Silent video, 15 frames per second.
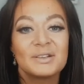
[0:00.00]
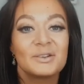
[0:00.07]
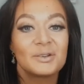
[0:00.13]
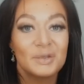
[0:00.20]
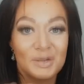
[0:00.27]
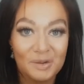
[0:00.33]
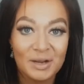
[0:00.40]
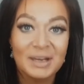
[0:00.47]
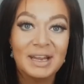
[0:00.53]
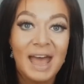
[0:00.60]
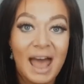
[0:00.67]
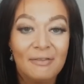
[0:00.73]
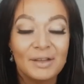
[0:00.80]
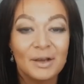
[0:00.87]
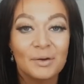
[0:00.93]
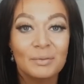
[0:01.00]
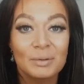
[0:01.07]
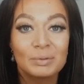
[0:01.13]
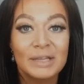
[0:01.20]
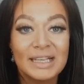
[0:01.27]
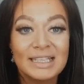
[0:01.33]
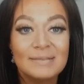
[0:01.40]
you're going to have like a
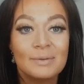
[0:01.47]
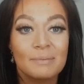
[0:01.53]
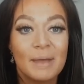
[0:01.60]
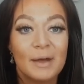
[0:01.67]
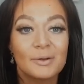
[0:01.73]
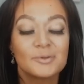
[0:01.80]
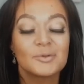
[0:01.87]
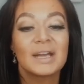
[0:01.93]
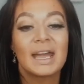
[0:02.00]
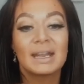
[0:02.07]
replacement boundary,